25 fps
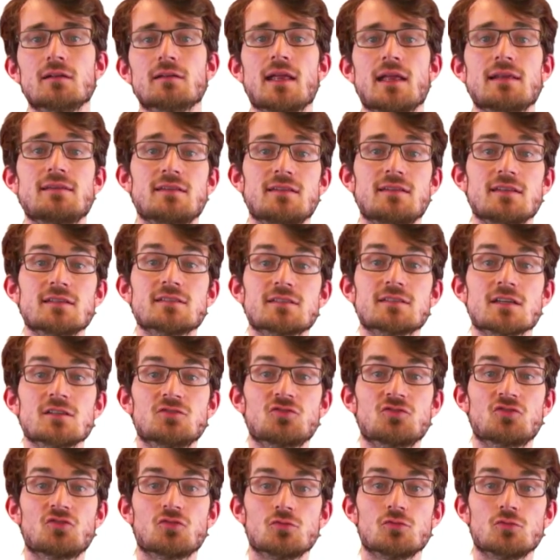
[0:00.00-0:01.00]
That's a
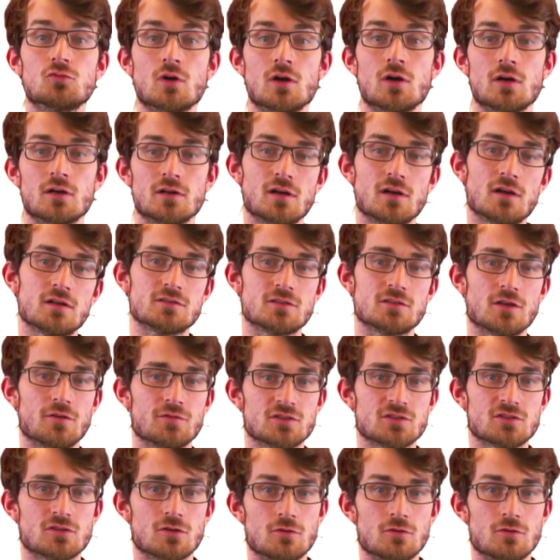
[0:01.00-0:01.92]
distance 2 surface